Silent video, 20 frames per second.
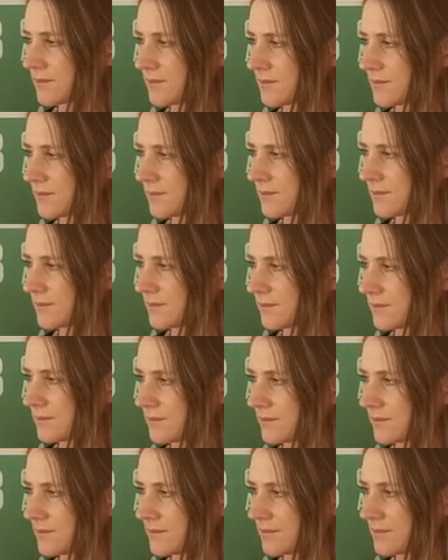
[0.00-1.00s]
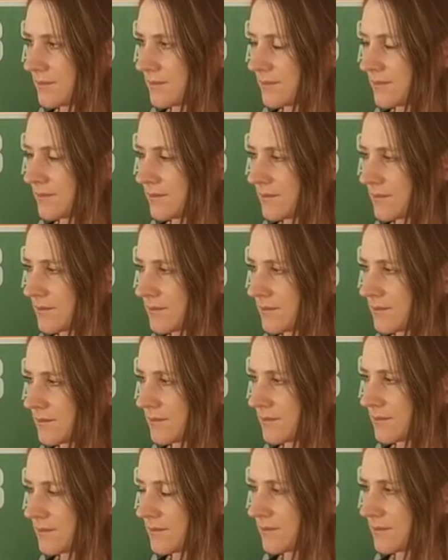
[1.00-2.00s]

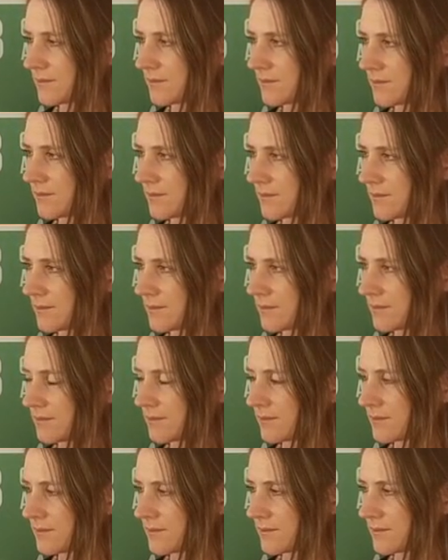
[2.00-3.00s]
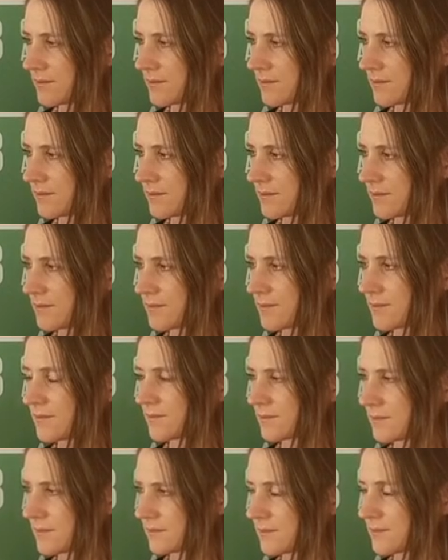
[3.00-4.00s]

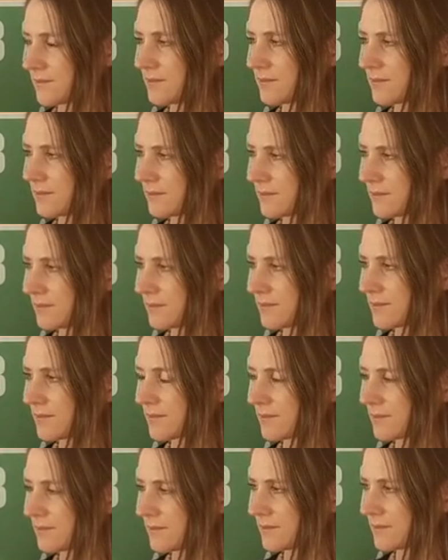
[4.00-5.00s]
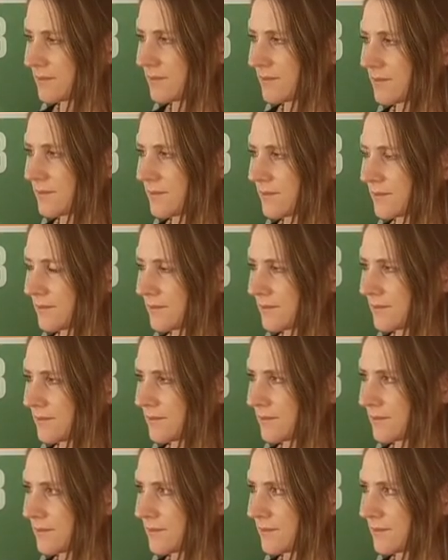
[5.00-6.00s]

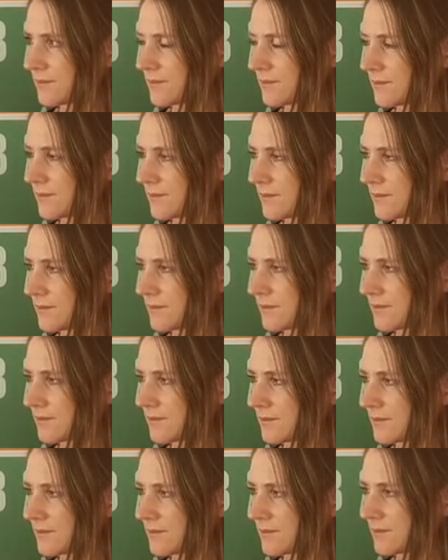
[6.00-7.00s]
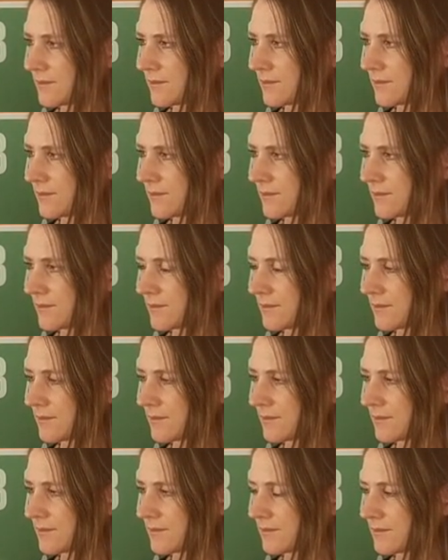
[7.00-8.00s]

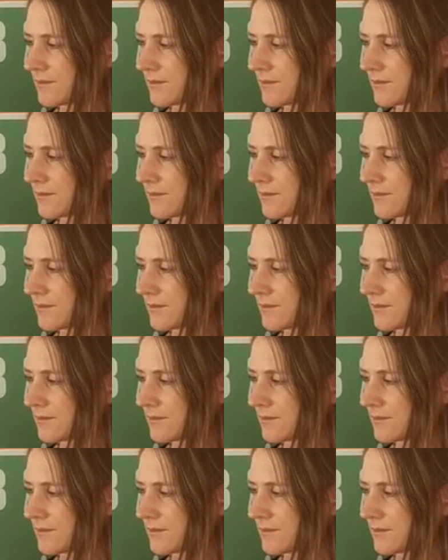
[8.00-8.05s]
[no speech]